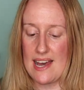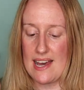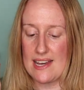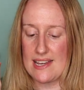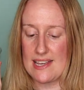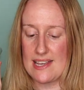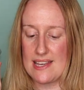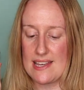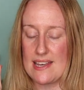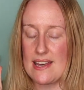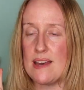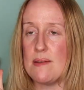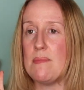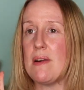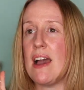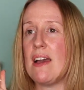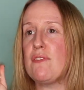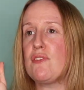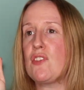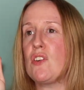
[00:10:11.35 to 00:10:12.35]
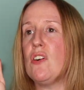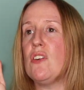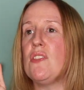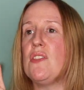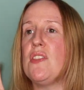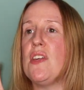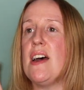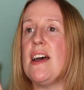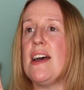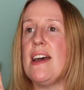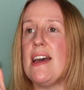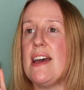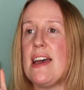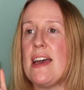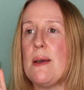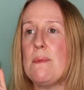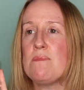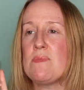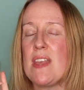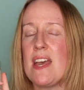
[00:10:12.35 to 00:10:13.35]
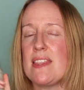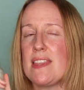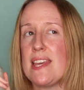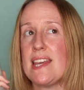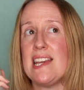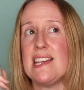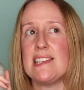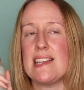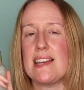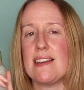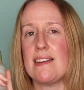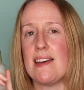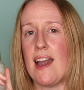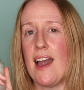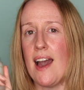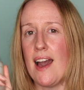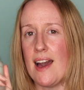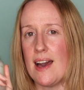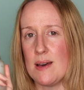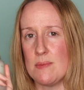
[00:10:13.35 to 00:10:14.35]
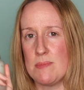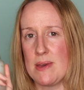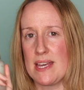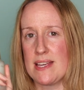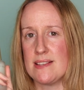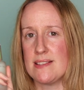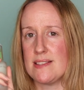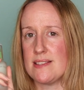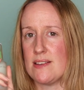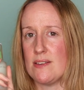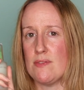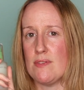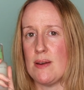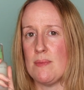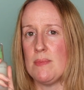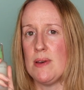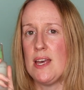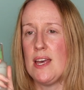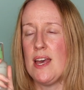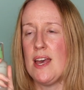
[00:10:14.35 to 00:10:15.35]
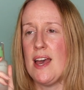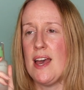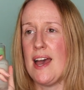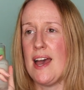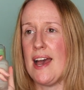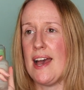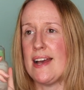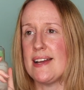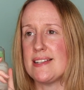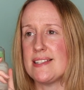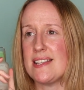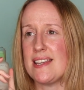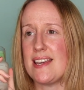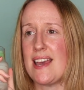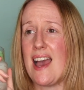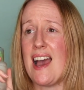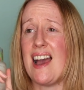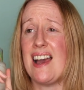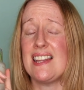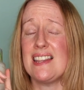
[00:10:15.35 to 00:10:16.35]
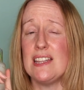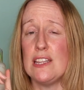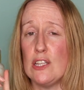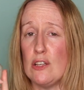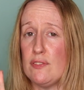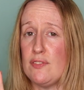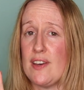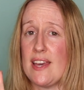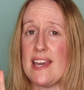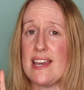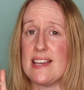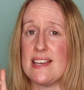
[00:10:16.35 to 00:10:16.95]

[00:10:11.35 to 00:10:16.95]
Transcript: I've got their, I think it's a calming serum, and yeah, I love it.